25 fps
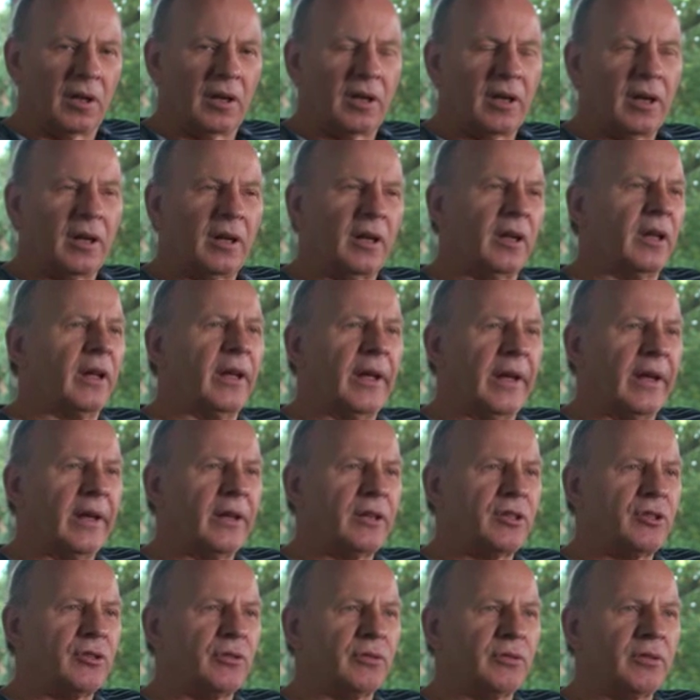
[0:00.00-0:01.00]
cutting
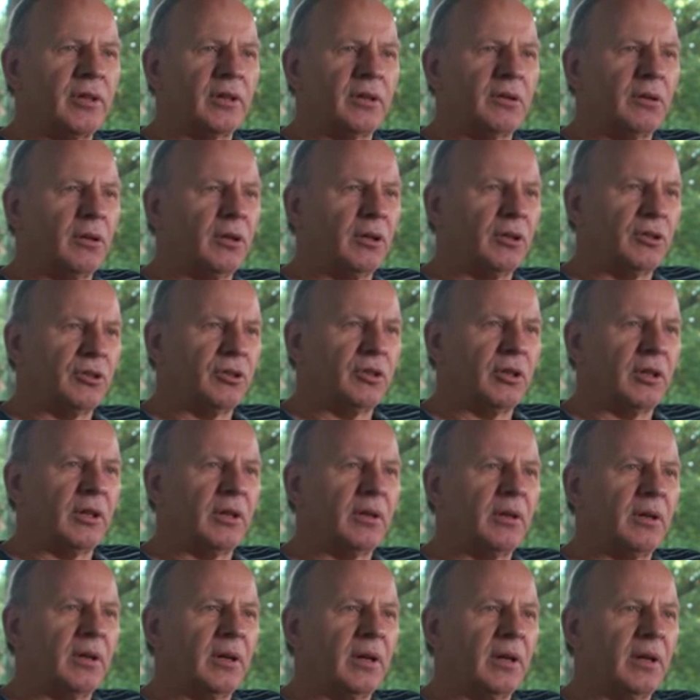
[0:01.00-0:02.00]
edge of
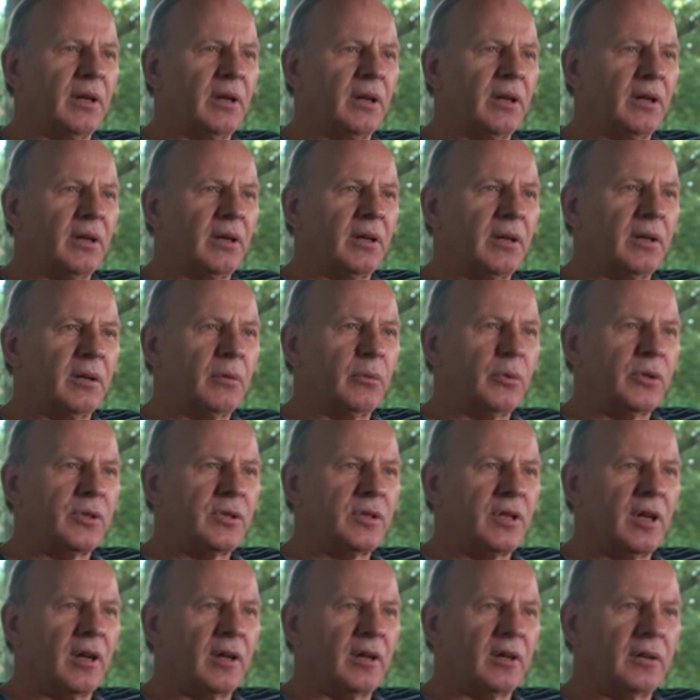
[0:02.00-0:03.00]
technology and uh, we
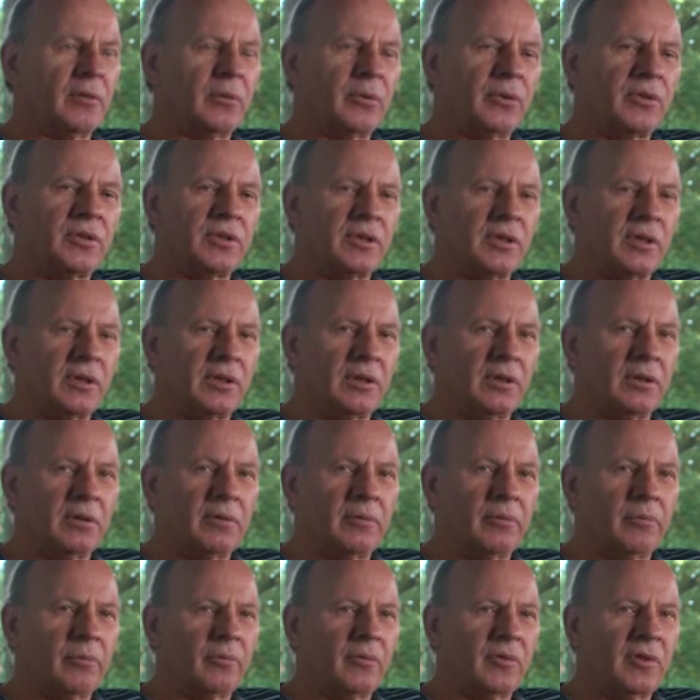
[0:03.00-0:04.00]
started with the
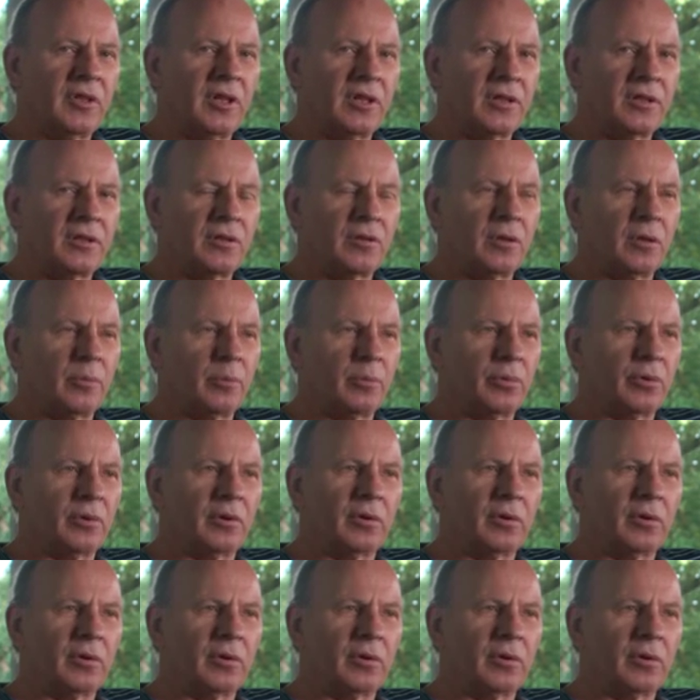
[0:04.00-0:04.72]
desktop